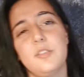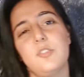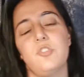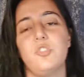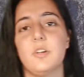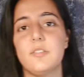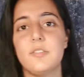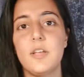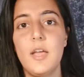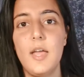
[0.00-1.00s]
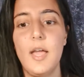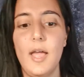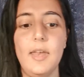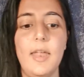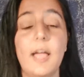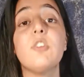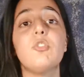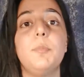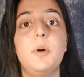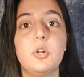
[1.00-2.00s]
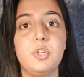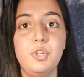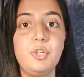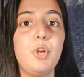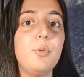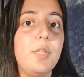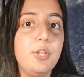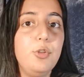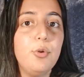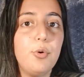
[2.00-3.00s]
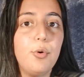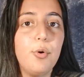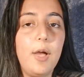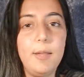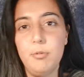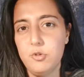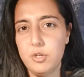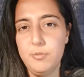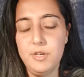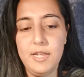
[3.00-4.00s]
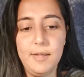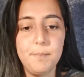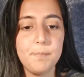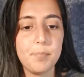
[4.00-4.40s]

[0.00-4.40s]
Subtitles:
This is just an extra part to show that you're able to communicate.